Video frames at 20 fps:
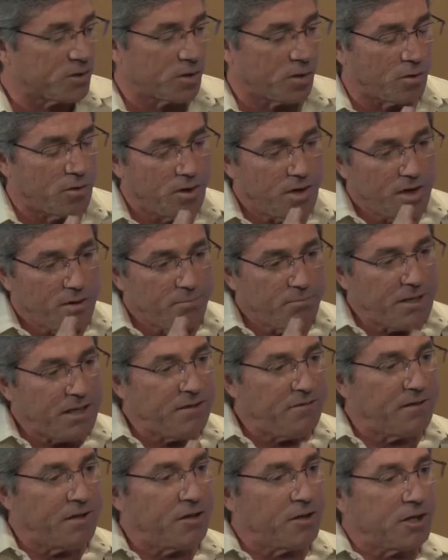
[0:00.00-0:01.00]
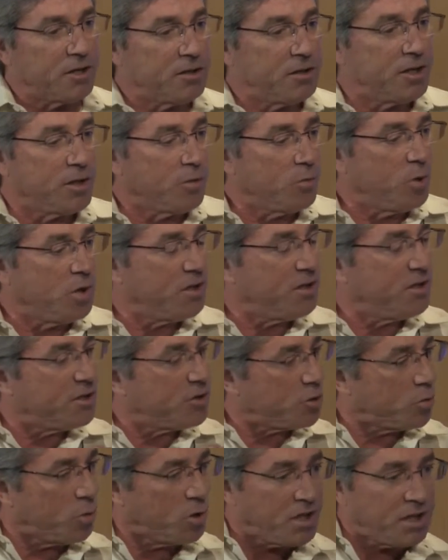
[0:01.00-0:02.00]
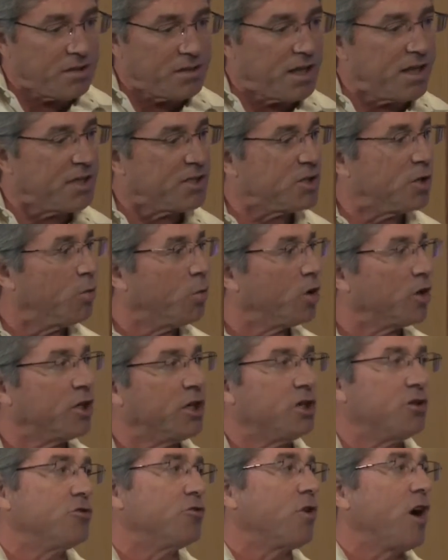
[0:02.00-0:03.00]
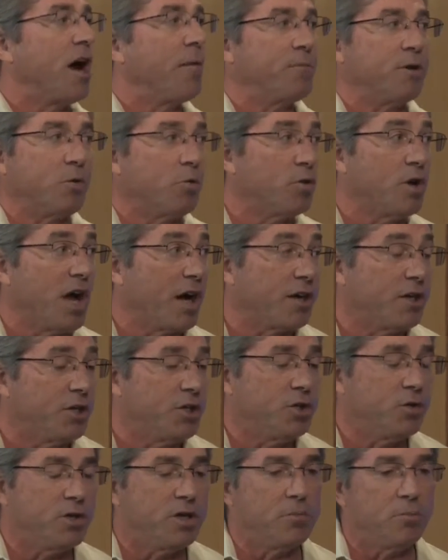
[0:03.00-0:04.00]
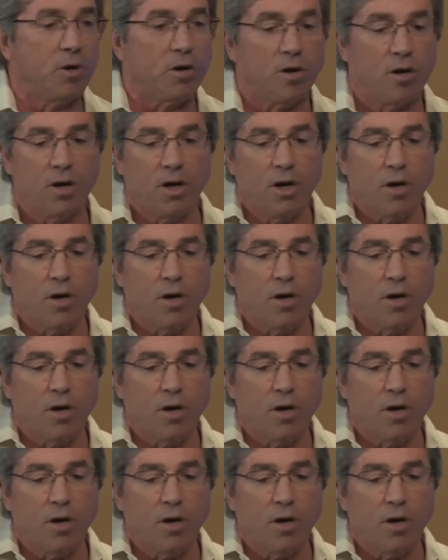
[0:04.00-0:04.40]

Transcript: So being very clear, what are the 20 things that we're going to drop, that we're not going to do anymore?